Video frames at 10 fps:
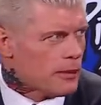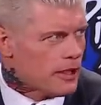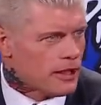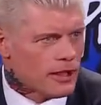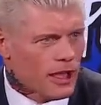
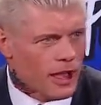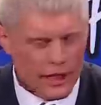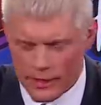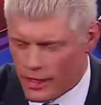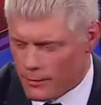but
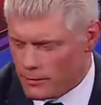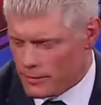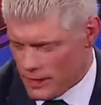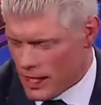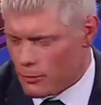I, um,
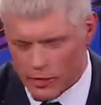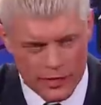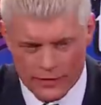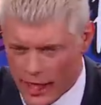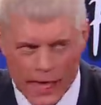that was
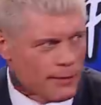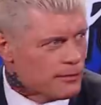damn.